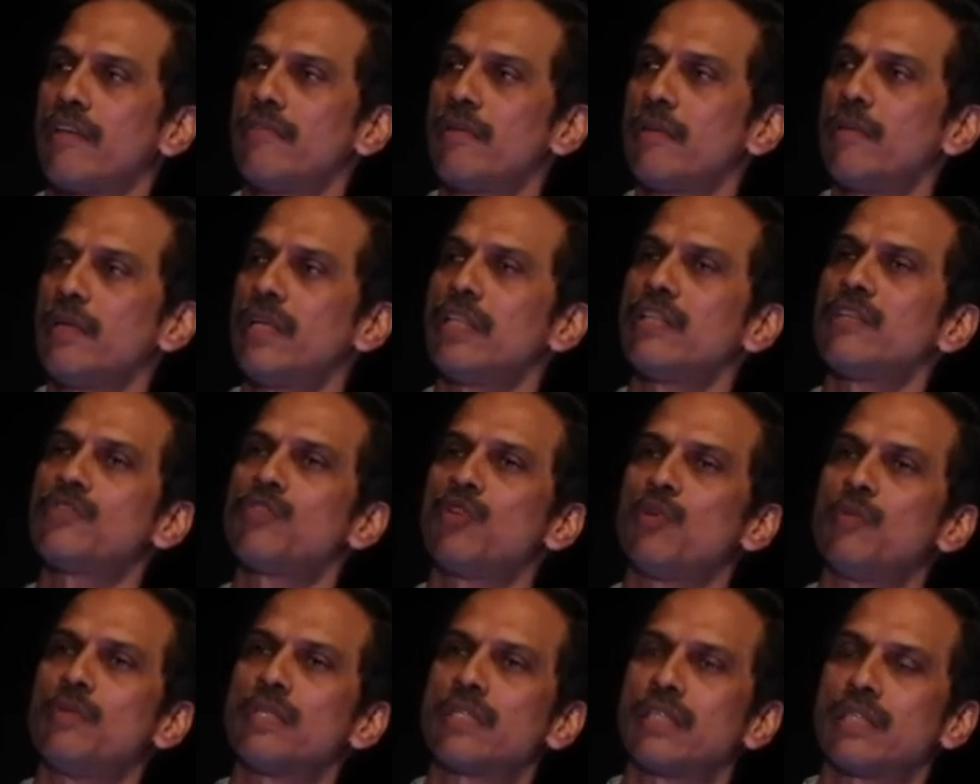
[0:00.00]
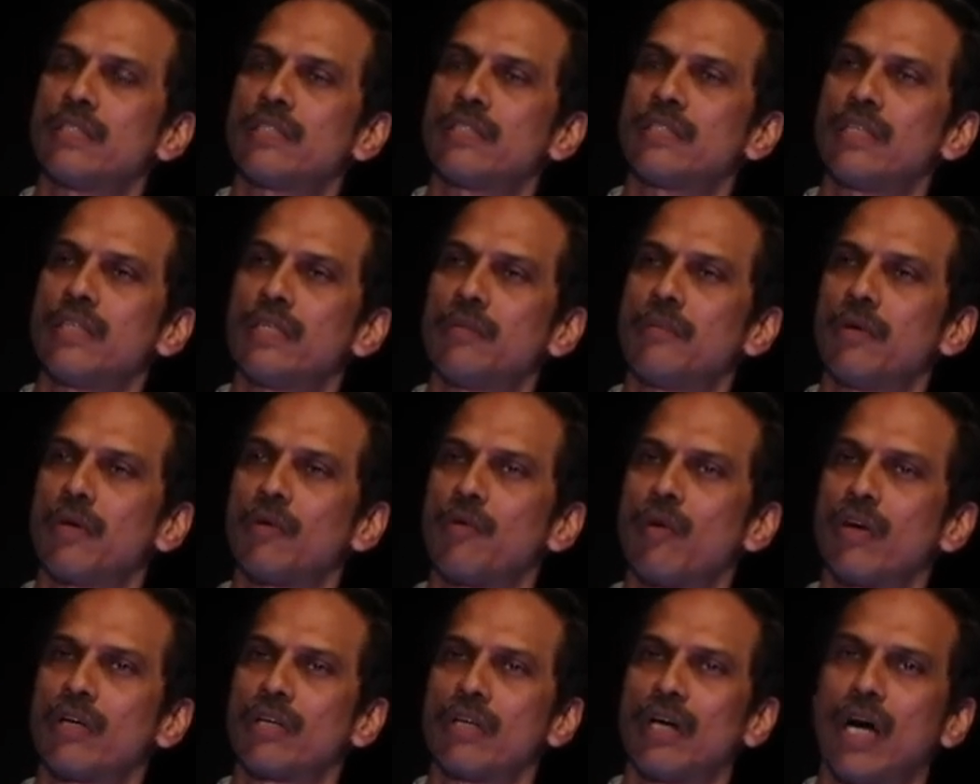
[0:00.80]
Everybody in this room is concerned about
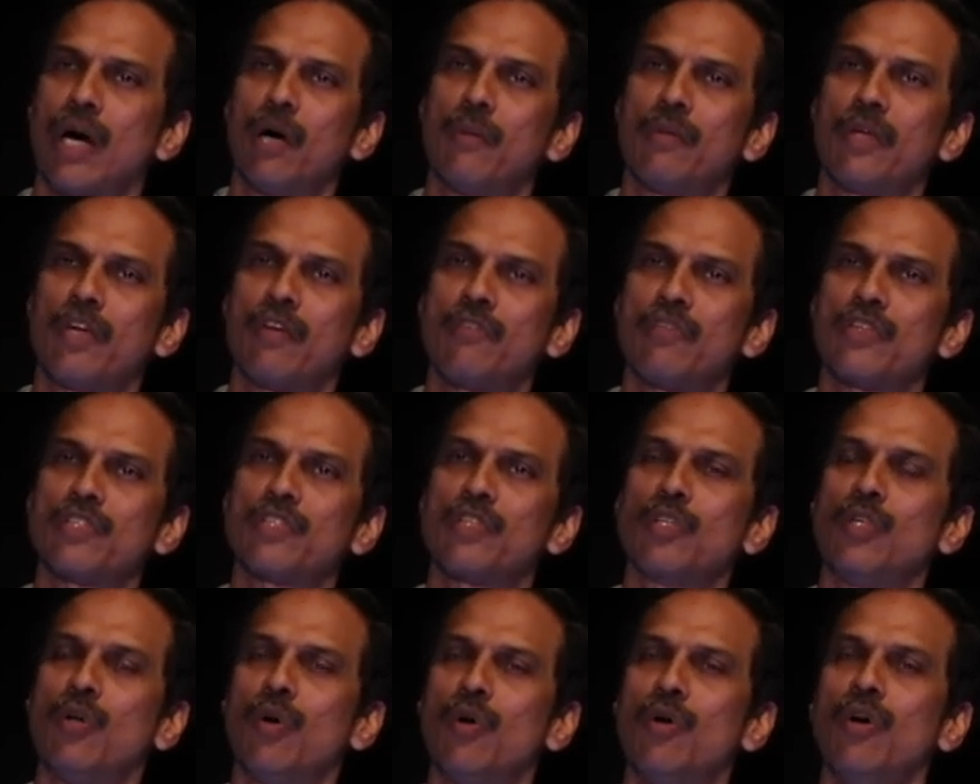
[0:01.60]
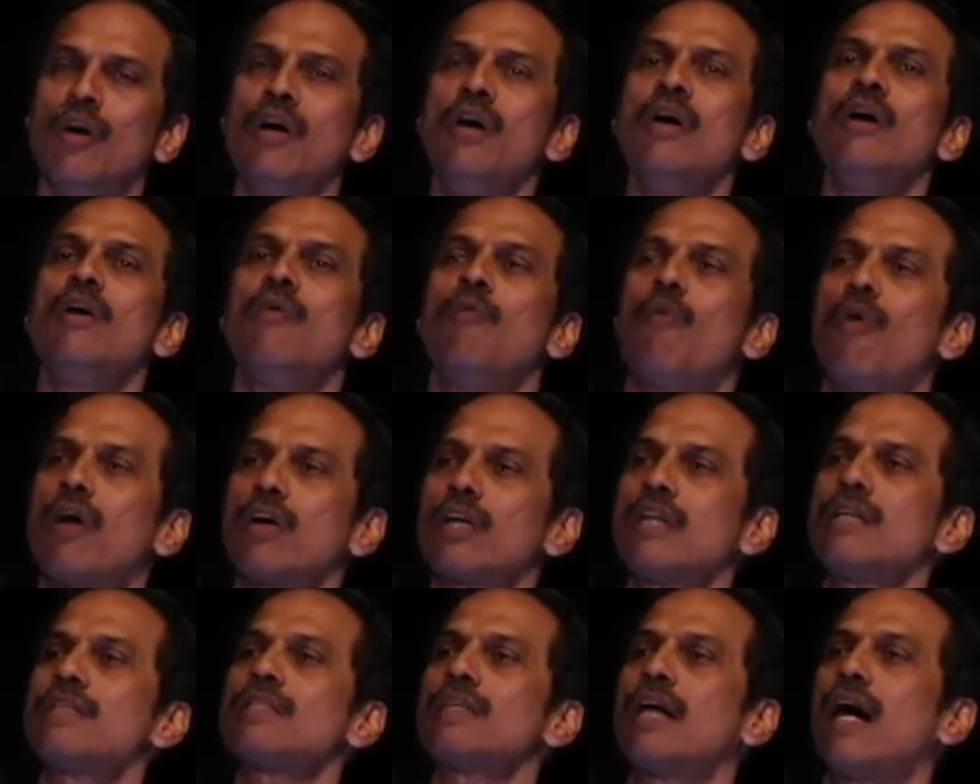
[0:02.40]
water. How many of us know
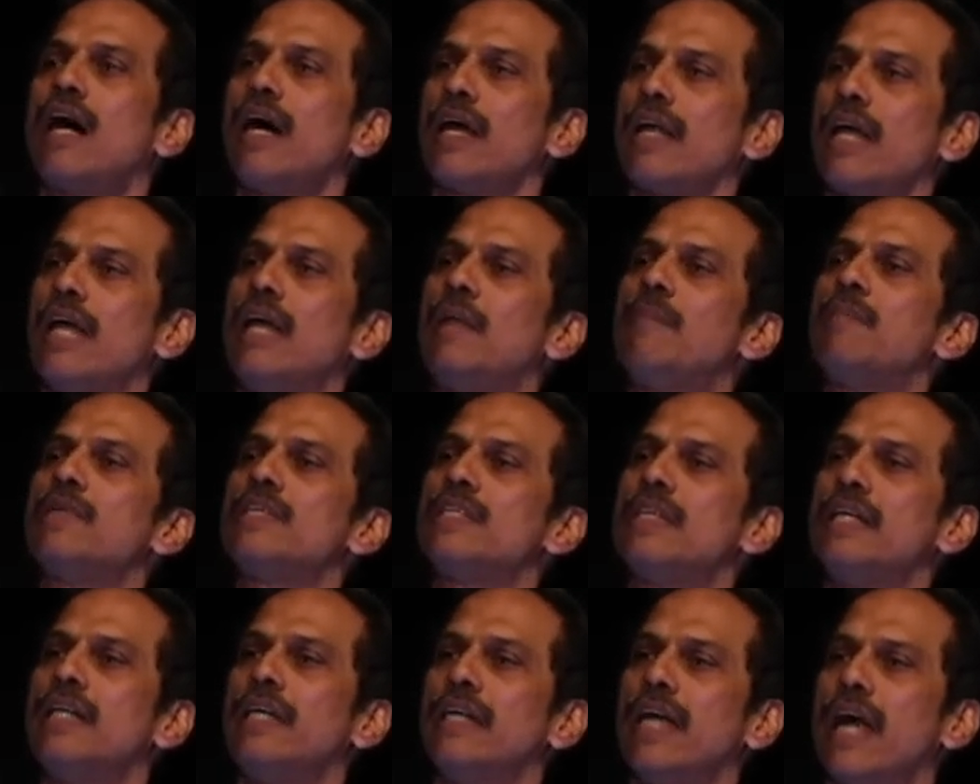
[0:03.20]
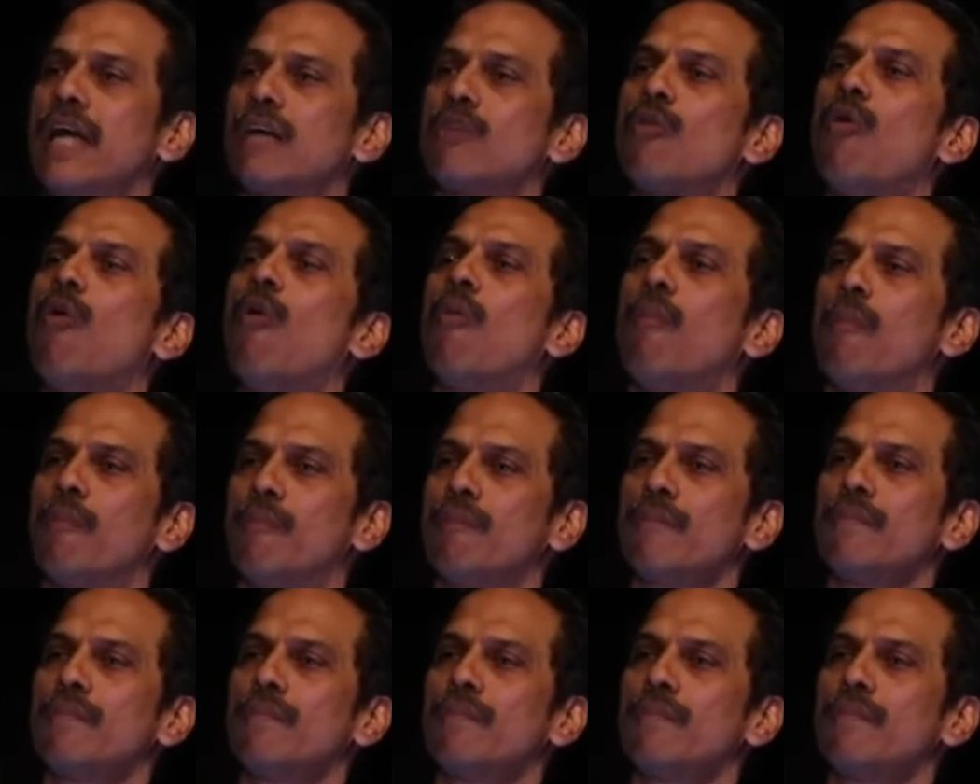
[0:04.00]
what is our LPCD at home?